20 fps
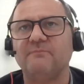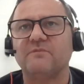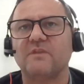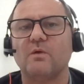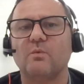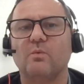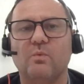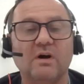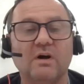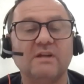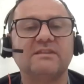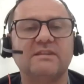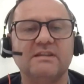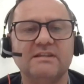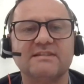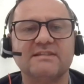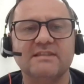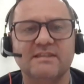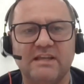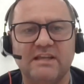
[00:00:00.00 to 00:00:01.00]
what
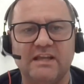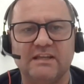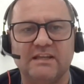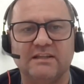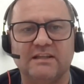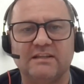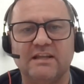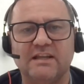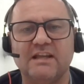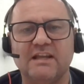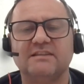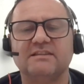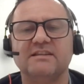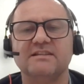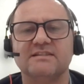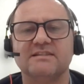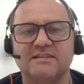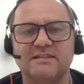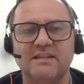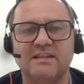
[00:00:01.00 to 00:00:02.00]
is needed? It
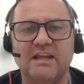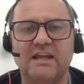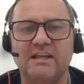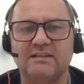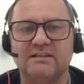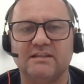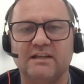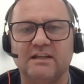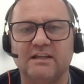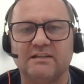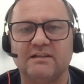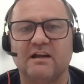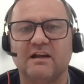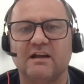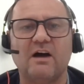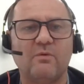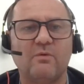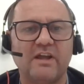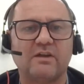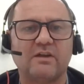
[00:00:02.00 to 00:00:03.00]
is needed,
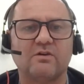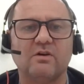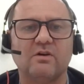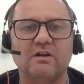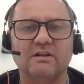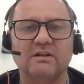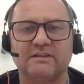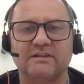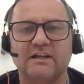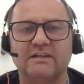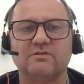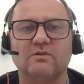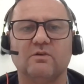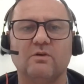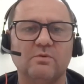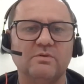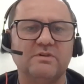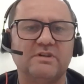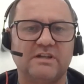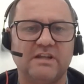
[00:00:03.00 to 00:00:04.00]
how I call that,
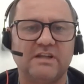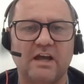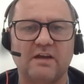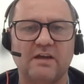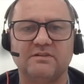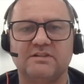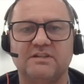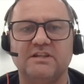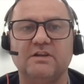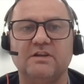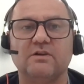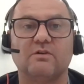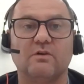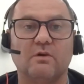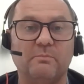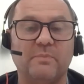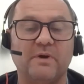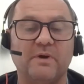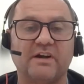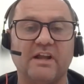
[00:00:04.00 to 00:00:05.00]
OT/IoT, or
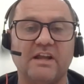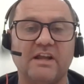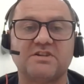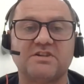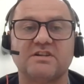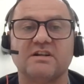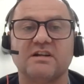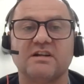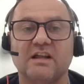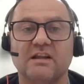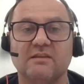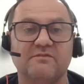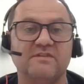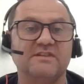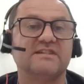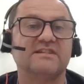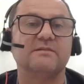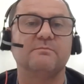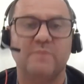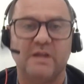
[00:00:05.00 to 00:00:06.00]
operational
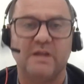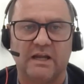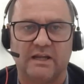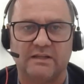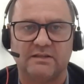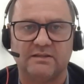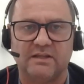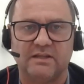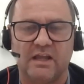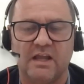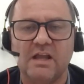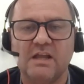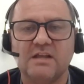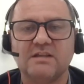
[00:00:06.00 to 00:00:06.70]
visibility.